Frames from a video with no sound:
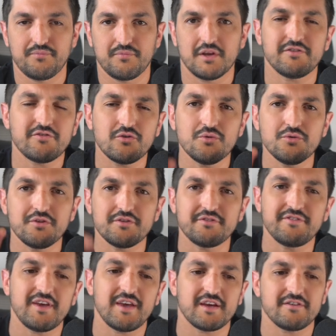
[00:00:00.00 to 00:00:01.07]
It's called
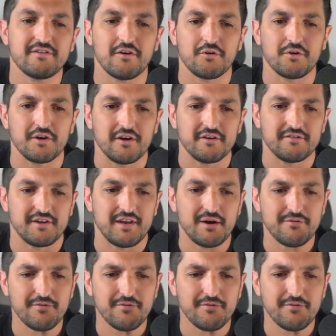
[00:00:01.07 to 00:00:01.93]
Tiktokenizer. Now,